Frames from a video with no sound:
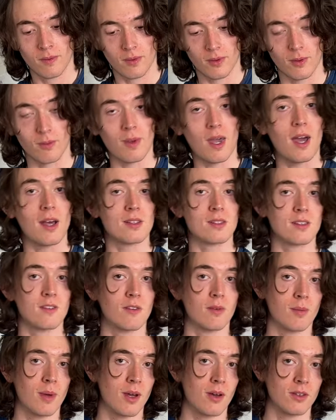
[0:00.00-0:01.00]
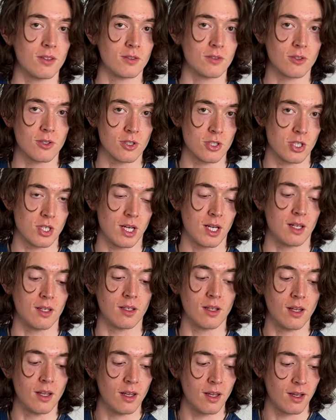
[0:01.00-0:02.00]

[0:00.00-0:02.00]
Their massive amount of cushioning